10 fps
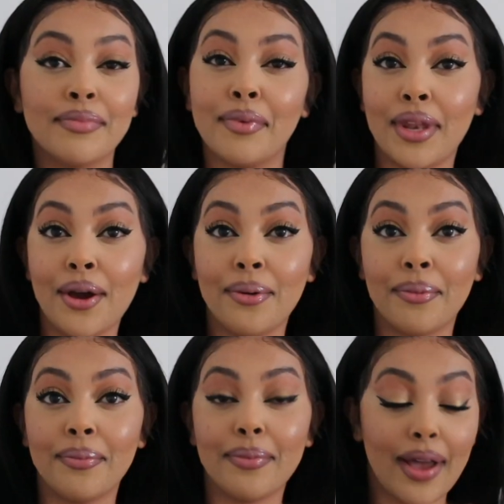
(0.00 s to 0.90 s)
No,
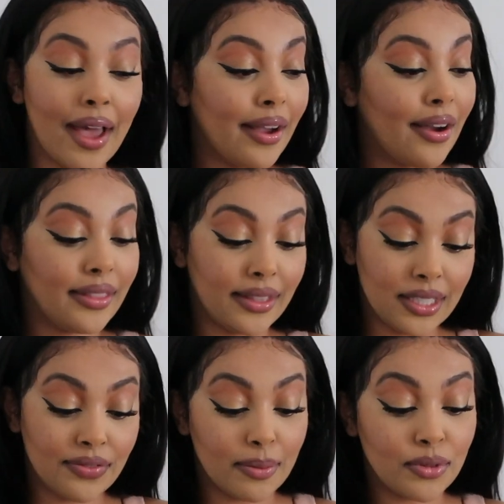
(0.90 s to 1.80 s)
I got
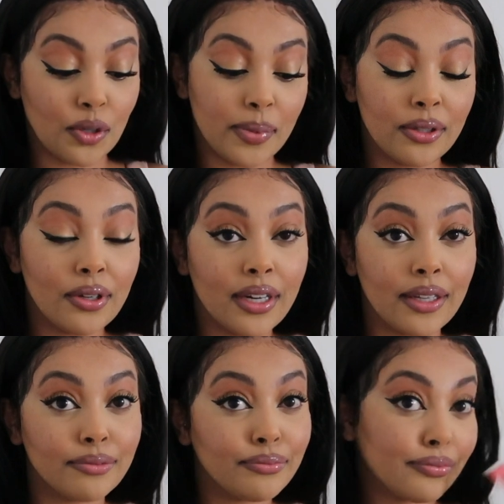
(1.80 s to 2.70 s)
this from Soap and Glory.